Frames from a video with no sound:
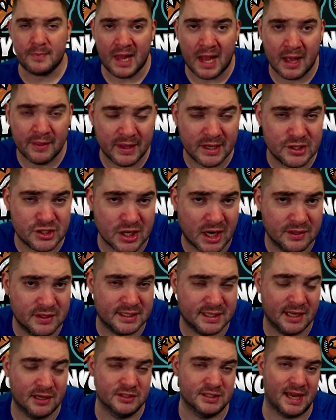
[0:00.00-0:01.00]
I think Jonathan
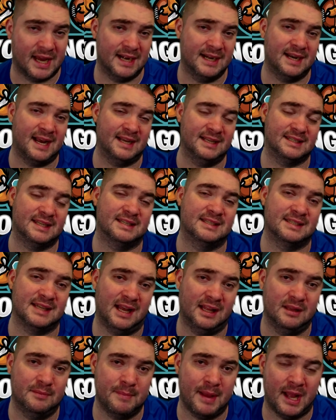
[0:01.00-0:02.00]
Taylor's got a nice,
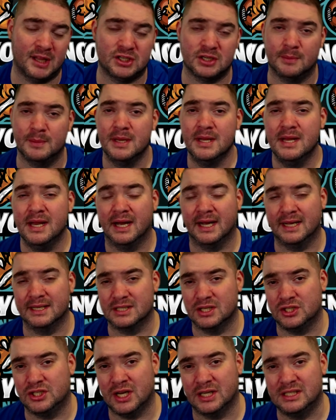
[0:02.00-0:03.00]
solid matchup against
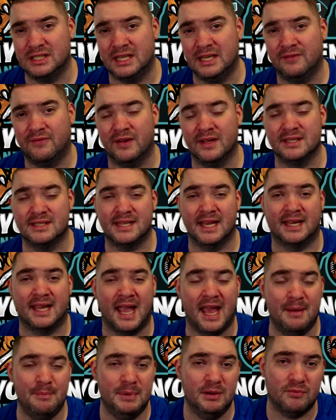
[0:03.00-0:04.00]
a Jets defense that
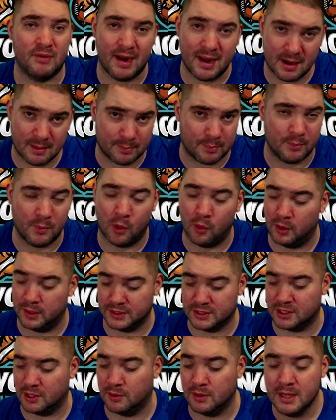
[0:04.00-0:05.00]
can be ran up on.
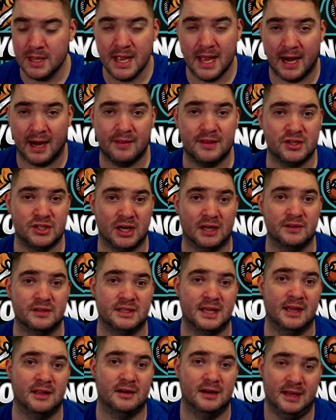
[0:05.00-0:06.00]
So, and I think Jonathan
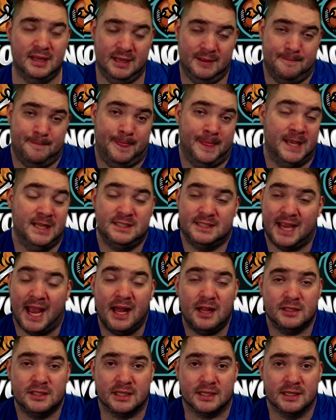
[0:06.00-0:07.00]
Taylor, he's
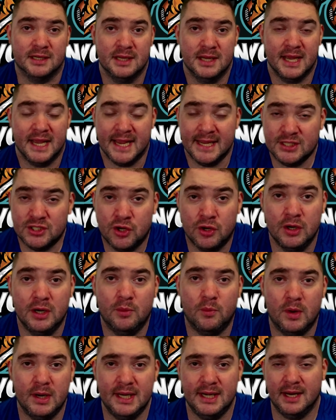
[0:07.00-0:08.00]
talented. He's good at
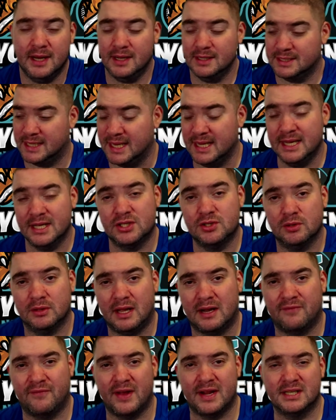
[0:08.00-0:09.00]
what he does. He can get you a
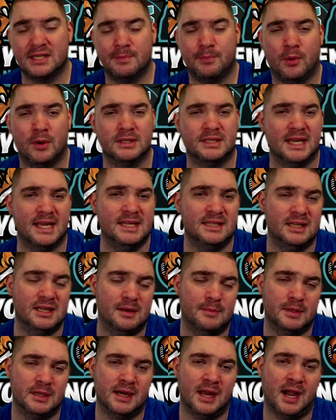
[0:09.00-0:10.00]
lot of fantasy points easily.
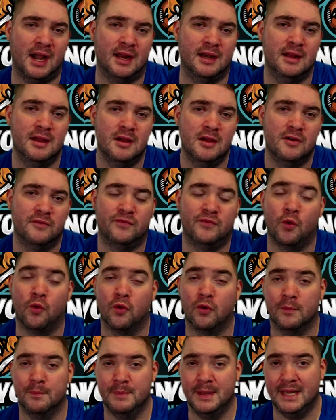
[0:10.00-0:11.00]
Number 9
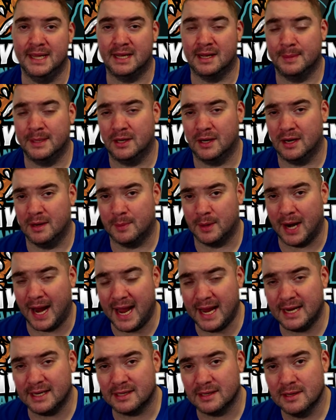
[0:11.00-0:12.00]
for me. Coming here at number
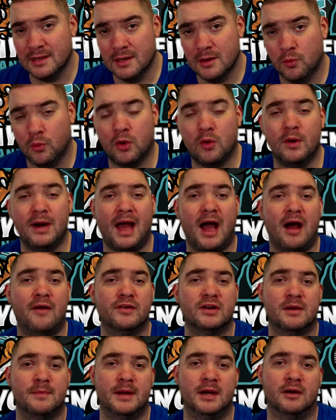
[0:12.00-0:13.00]
8, we're going
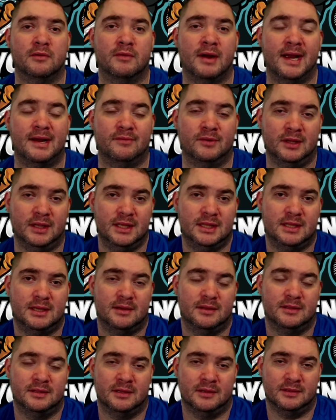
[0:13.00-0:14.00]
Alvin Kamara, right? Really
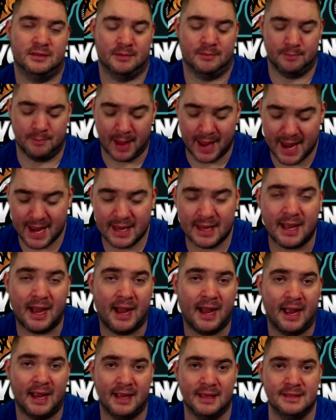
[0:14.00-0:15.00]
the main
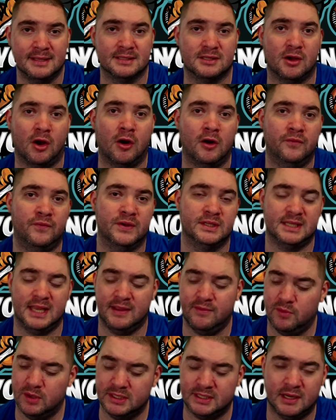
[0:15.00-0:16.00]
guy in this offense,
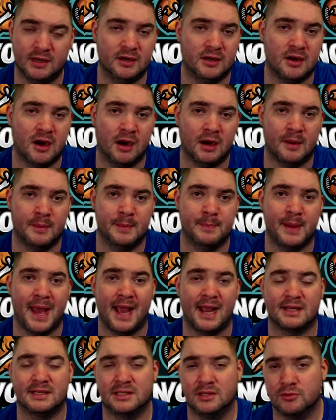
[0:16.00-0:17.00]
even with Derek Carr coming
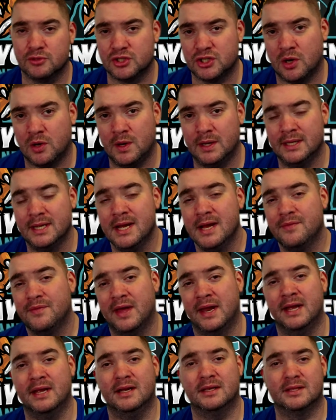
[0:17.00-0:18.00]
back, still showing
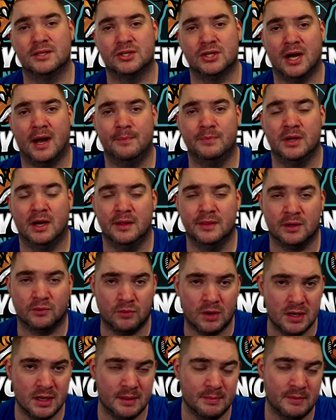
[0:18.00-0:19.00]
that he can get the job done. They're
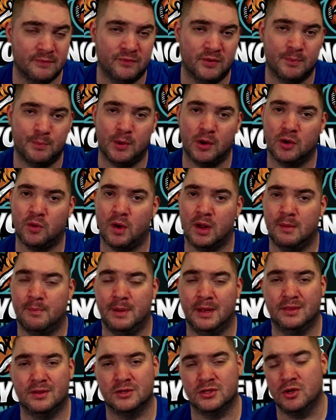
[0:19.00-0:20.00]
running him the football quite a
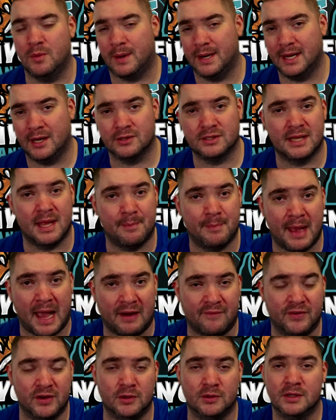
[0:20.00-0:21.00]
bit. There's nobody else in that
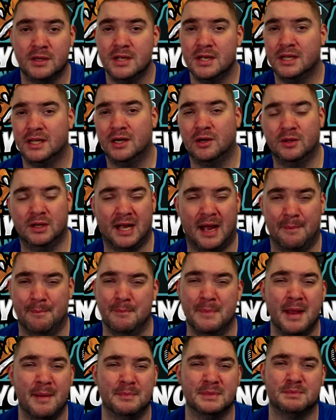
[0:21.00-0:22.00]
backfield. You got
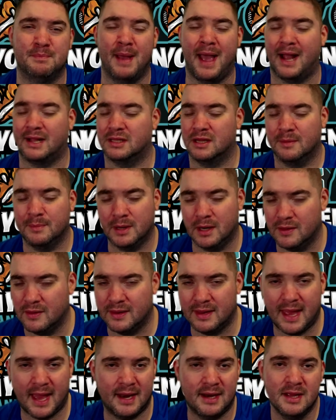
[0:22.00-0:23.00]
Mims back there. But other than
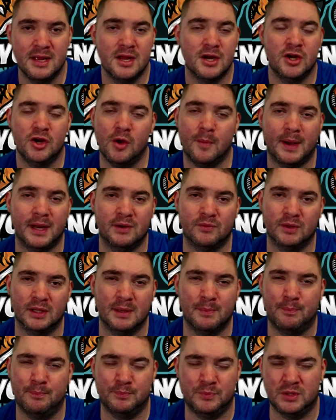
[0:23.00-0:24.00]
that, nobody
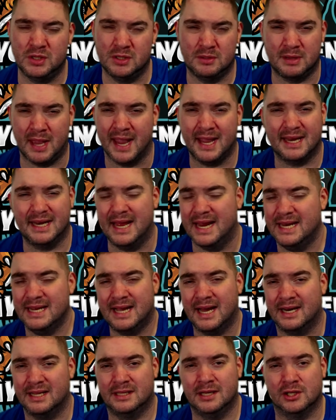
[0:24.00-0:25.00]
really taking any
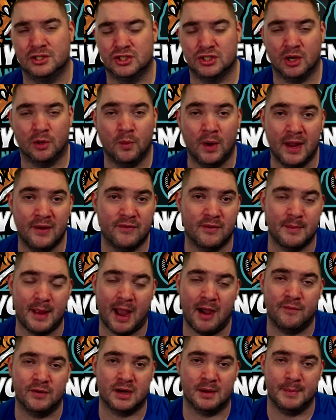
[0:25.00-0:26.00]
kind of touches away from
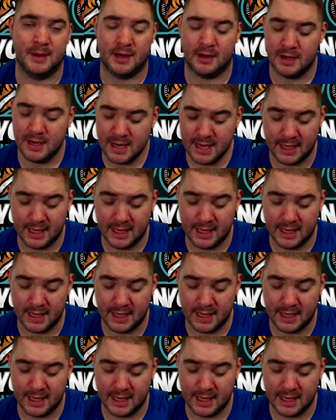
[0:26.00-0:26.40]
Alvin Kamara.